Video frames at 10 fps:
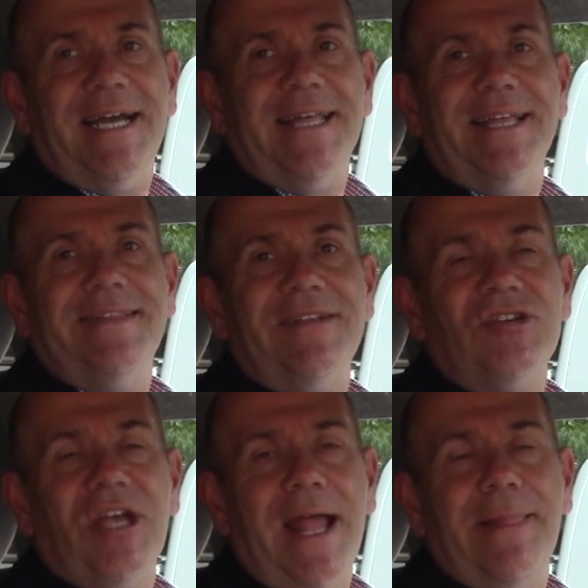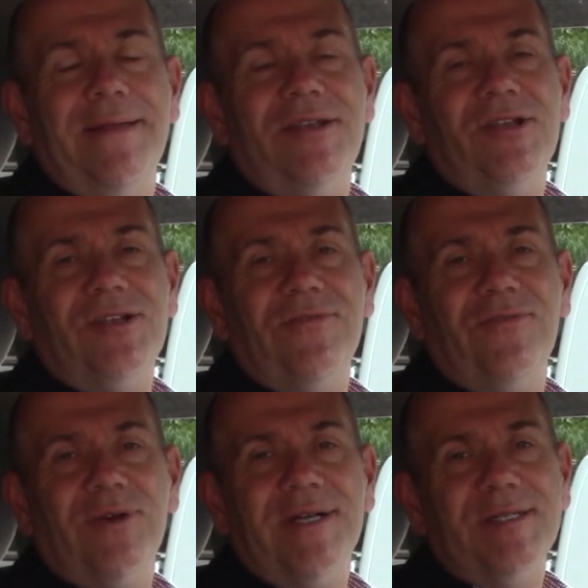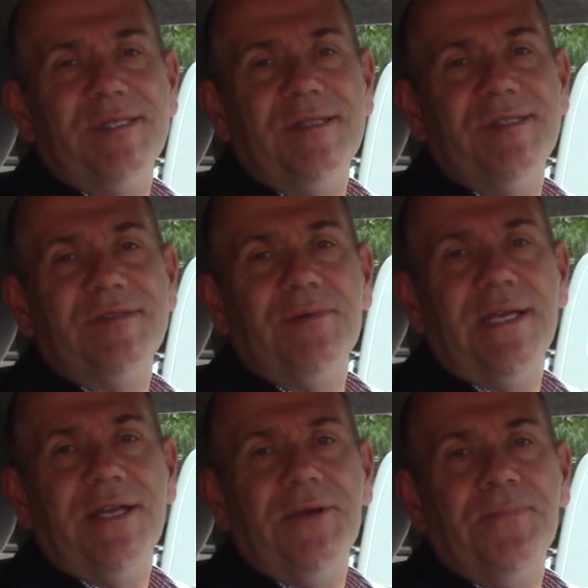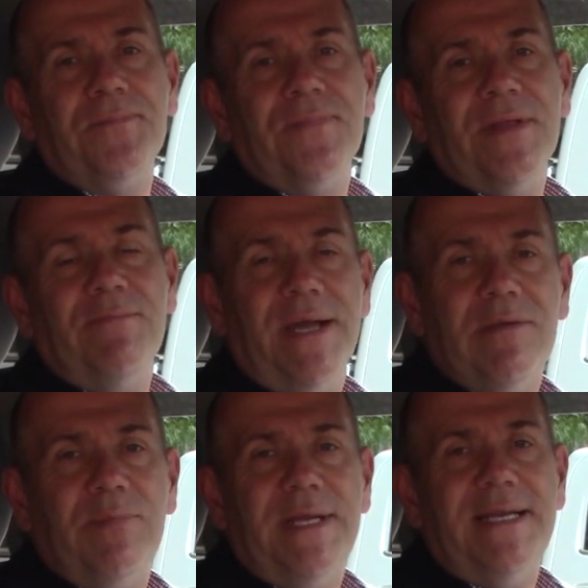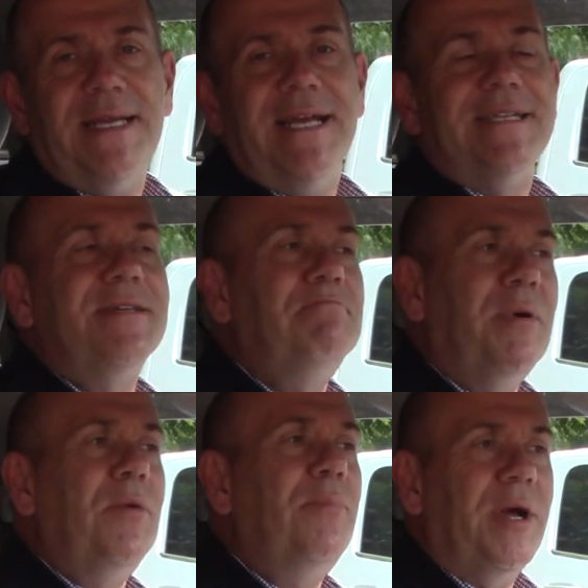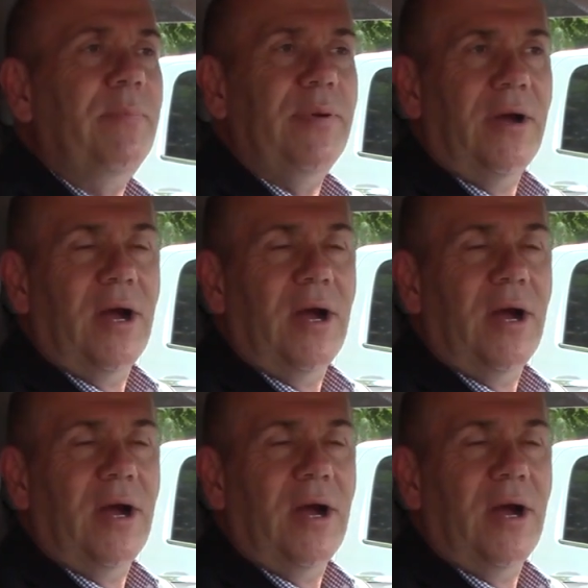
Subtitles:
I think the challenge for us this week might be to bump up